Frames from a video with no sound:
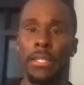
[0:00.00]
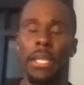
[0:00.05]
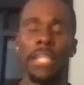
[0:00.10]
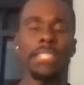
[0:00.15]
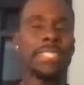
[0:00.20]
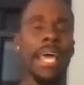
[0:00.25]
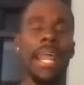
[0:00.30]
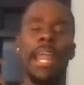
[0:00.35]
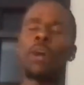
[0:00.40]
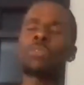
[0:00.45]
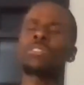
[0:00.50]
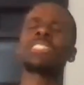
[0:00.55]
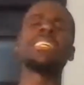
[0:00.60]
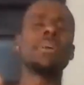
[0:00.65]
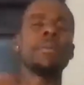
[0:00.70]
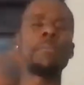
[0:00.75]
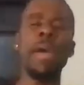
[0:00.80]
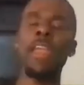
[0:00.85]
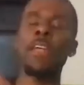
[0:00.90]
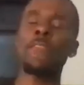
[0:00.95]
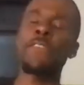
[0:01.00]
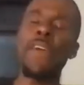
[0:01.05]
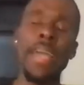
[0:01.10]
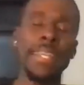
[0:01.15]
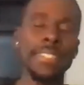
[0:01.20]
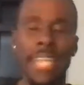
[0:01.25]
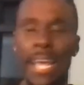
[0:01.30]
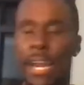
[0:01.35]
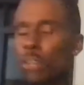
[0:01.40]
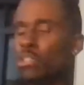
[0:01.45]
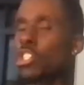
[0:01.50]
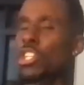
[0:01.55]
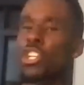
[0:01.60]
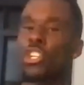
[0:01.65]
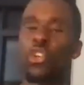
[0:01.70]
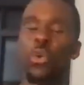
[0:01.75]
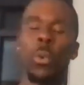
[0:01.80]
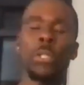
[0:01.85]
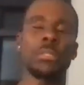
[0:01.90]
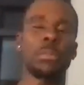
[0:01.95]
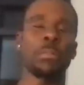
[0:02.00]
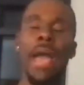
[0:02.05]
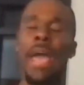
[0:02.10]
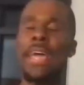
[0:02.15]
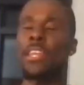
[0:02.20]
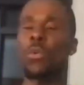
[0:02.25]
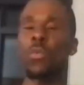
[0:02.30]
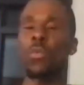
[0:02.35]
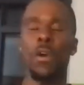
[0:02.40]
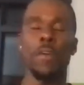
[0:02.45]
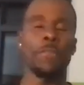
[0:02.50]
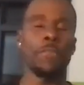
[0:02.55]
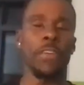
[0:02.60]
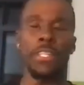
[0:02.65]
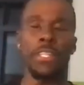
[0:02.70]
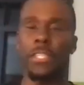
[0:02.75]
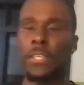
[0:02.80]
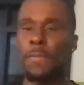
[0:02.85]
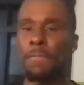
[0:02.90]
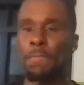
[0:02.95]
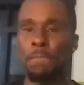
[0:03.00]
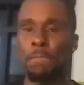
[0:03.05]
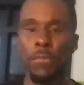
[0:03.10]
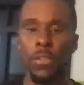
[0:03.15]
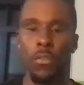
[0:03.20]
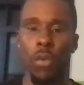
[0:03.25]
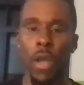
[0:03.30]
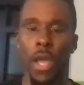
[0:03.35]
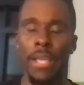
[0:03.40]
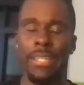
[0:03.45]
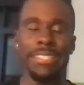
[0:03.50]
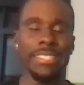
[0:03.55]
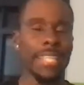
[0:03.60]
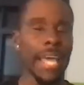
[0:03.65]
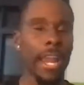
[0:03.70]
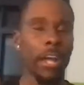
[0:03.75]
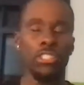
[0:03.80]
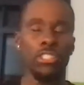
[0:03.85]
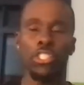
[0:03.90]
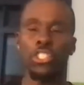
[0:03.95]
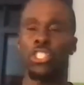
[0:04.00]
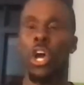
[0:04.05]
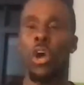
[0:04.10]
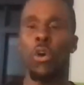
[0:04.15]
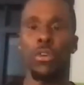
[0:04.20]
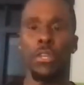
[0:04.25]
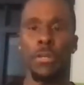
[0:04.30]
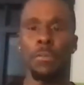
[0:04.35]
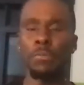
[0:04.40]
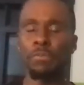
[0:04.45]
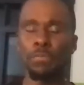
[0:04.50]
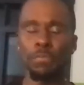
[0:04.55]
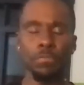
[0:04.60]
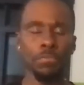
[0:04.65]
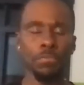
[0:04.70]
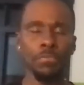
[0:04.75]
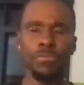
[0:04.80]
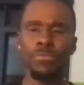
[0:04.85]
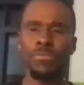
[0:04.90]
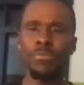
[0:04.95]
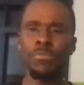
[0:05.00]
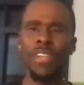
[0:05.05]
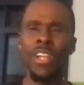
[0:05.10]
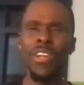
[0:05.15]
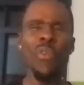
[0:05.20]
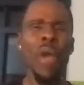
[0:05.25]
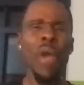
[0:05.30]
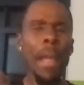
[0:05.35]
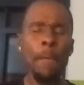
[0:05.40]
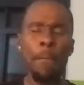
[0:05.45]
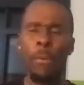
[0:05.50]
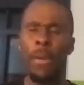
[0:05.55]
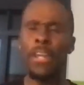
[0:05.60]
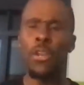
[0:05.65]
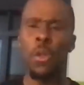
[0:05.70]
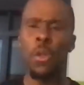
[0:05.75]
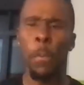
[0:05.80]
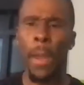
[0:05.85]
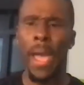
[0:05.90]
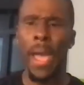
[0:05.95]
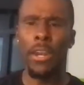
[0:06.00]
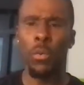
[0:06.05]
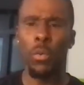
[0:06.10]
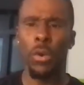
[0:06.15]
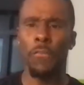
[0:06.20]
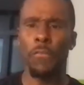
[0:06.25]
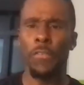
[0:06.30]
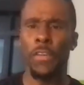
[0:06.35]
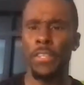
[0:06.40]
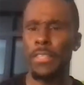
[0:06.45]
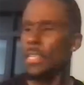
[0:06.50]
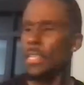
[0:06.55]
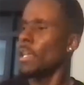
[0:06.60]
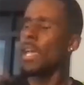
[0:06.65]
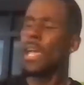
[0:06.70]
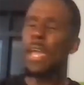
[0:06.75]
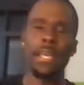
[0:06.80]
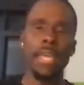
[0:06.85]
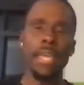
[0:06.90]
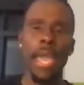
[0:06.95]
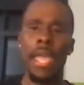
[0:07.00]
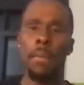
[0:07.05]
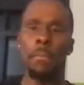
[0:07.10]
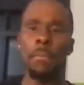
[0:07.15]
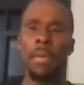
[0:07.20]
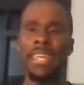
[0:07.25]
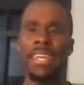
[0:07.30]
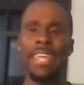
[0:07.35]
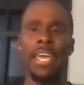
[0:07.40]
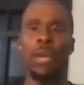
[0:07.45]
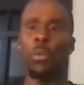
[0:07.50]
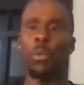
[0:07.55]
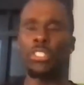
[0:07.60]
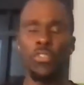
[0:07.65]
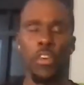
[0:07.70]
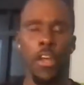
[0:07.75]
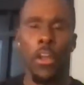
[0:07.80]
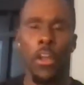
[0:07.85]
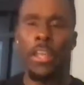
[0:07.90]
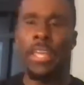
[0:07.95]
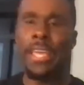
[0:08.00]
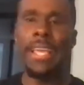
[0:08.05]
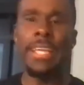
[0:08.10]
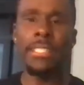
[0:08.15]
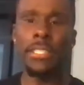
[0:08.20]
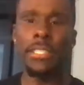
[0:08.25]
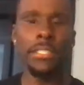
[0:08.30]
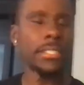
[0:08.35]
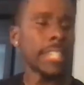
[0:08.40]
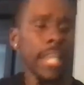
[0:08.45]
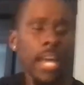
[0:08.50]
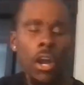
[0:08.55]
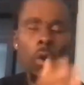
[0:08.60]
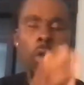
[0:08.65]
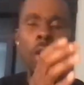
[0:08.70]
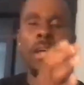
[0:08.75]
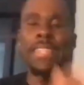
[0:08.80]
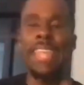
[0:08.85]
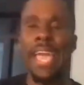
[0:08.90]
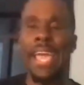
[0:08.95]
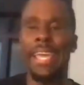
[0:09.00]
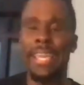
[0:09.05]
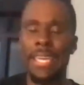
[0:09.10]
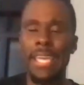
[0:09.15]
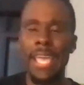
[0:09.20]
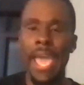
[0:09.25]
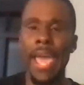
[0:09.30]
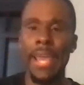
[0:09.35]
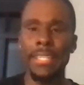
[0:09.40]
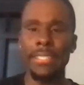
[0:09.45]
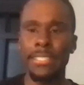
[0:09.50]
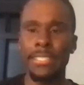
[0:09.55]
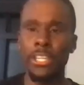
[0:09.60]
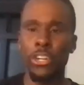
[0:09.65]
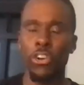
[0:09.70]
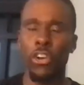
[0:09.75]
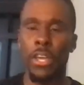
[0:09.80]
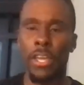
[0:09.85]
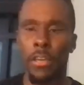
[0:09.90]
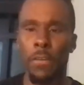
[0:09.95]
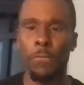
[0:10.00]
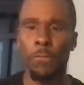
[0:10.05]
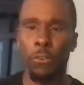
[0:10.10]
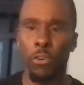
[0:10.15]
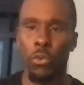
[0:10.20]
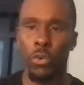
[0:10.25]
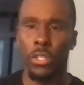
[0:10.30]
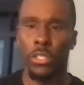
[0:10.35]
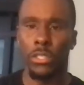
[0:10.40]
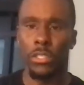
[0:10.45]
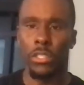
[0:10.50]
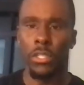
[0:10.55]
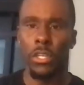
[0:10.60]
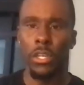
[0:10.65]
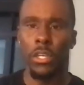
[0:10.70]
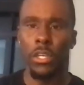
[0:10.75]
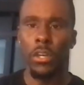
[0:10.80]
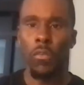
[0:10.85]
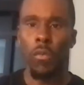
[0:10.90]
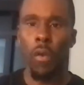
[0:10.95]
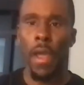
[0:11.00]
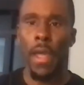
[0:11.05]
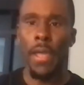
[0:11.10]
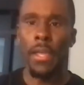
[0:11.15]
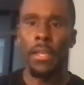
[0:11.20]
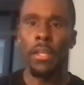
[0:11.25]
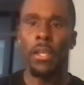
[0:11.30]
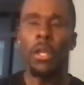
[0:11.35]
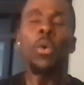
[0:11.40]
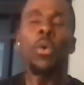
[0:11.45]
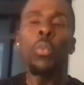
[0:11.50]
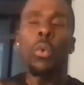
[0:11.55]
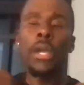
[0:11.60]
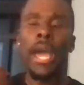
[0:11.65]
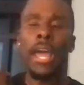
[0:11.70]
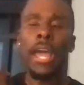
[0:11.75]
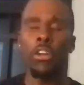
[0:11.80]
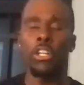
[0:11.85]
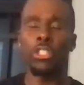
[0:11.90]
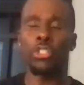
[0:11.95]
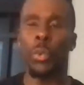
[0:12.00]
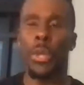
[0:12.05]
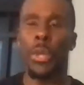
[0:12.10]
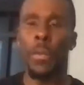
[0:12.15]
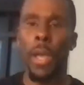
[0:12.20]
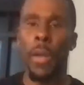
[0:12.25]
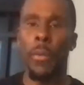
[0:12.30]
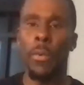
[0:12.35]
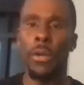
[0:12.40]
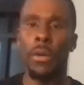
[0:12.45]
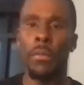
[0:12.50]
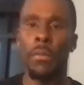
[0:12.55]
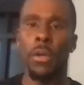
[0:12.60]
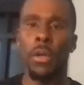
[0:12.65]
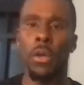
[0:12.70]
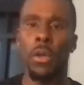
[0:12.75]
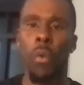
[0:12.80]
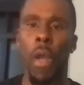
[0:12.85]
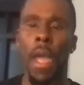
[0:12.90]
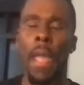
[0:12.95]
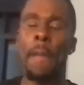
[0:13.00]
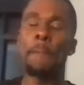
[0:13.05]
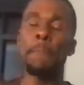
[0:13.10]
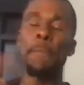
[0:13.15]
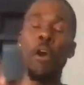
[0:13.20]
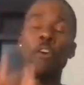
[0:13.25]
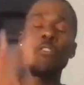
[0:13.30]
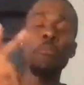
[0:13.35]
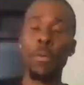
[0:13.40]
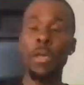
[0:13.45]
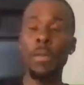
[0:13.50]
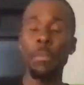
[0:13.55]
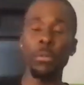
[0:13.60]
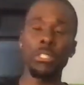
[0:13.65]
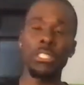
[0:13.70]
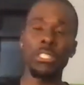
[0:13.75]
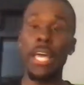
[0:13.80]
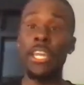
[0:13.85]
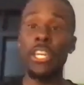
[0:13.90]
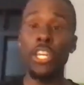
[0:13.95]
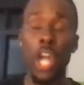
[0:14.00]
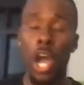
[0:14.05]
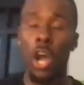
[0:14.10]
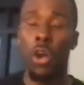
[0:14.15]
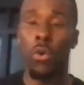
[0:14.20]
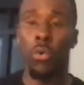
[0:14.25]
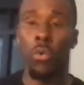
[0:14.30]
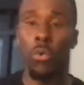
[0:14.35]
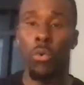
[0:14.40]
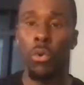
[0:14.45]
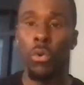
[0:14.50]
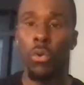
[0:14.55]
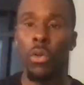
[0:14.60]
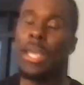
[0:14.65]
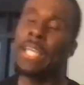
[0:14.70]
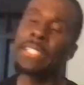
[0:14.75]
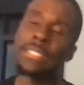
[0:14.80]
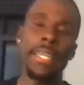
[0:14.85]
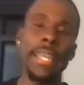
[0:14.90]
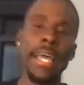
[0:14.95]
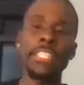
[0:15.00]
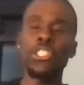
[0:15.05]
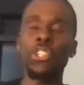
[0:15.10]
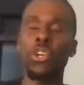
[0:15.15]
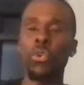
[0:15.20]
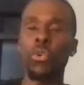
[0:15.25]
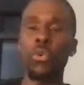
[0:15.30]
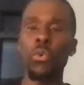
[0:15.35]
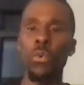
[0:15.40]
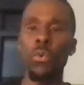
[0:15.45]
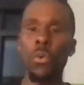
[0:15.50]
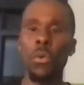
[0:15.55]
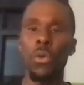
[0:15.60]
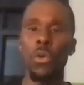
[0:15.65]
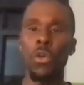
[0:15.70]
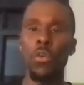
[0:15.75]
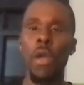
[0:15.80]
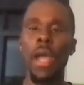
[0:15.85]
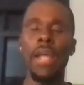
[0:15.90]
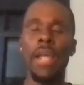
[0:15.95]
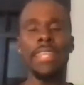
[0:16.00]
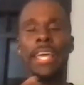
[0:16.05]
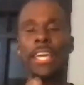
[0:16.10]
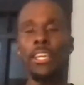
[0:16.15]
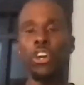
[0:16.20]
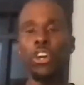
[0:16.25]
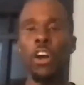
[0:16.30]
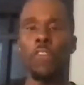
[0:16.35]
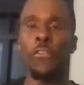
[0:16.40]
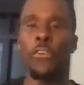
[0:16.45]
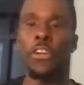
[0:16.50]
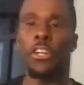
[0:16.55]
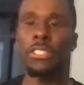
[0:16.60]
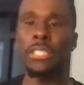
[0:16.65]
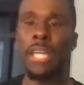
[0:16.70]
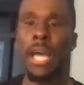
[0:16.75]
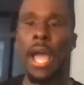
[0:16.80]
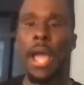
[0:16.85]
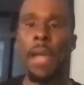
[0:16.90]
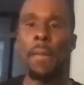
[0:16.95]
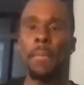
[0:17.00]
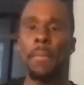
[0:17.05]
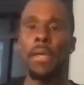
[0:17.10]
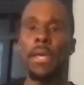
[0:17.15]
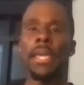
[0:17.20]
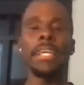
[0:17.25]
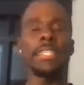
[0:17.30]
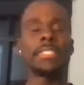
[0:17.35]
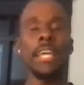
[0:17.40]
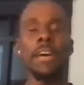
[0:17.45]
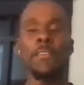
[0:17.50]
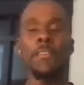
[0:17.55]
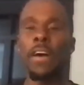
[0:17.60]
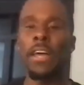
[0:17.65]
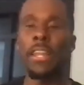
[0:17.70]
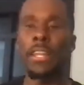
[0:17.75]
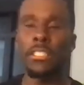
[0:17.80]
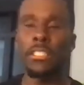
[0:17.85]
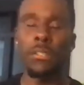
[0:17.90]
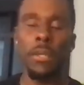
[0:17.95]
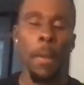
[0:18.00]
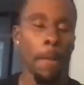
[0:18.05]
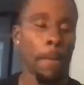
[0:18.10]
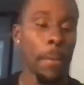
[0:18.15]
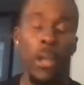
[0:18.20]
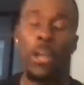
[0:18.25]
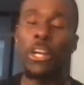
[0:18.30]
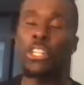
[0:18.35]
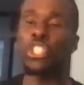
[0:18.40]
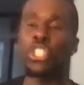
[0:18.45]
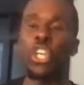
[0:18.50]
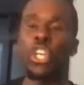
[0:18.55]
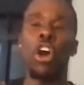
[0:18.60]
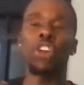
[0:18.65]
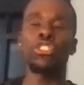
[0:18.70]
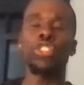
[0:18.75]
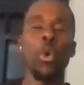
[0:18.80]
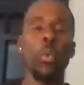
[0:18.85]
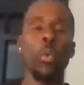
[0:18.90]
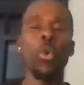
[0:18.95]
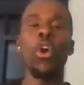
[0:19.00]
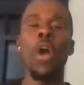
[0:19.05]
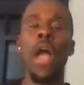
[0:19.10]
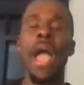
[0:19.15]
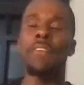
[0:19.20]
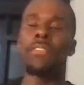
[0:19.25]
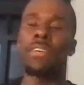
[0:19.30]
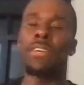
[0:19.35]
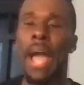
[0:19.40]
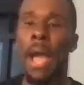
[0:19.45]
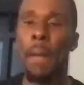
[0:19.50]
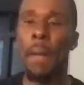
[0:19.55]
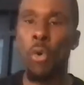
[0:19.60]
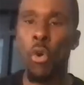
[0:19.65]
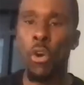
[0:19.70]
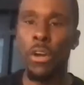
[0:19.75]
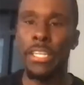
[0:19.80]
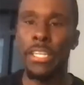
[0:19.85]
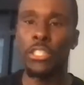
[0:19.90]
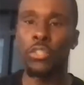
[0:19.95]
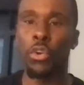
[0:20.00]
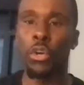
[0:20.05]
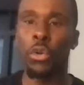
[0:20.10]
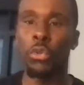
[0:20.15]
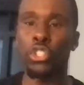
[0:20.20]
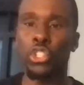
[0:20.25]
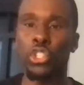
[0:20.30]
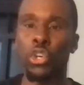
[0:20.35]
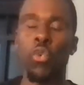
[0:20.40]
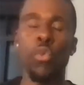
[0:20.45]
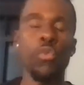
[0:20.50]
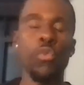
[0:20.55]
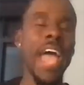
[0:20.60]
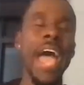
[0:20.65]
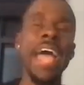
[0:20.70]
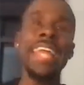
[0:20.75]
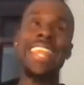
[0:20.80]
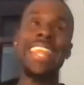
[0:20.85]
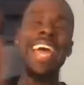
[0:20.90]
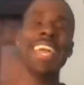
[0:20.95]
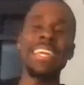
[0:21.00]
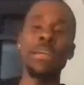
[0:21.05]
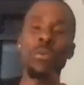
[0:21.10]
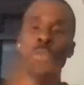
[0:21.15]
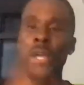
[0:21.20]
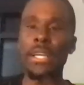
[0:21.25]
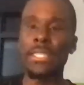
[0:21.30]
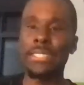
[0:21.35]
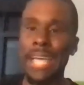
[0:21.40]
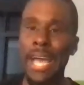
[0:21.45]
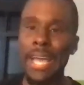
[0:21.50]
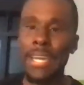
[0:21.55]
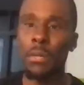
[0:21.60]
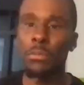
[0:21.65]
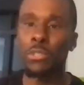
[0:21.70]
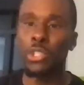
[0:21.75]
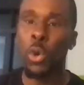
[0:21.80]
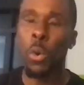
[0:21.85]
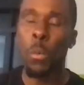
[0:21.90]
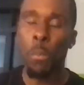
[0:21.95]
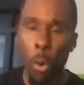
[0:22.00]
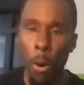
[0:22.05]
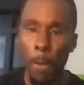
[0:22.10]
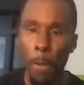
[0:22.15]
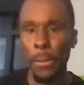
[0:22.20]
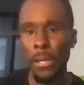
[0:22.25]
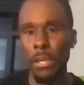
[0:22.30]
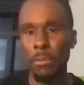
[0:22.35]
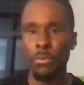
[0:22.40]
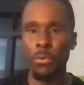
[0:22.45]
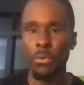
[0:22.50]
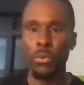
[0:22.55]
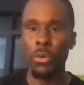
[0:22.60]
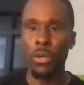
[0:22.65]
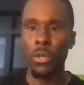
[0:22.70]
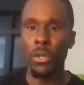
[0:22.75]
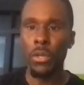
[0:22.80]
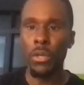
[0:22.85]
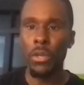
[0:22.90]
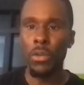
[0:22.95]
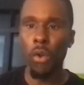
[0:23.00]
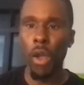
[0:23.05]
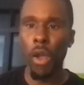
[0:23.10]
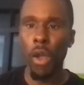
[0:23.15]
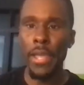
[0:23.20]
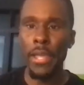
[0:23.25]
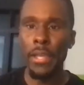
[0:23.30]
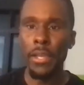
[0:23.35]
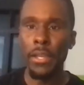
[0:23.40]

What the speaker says: Shout out to the newest Platinum 150, right? Shout out to Tony, right? Brand new Platinum 150 came in. It was very easy to tell that he had a center of influence, right? We got on a 3-way with him, right? Both people said no. He said, that's cool, right? Thank y'all for your time. He said, fellas, Paris, Charles, we're going to have a lot more of these real soon. That night, he went and signed up 2 more people, right?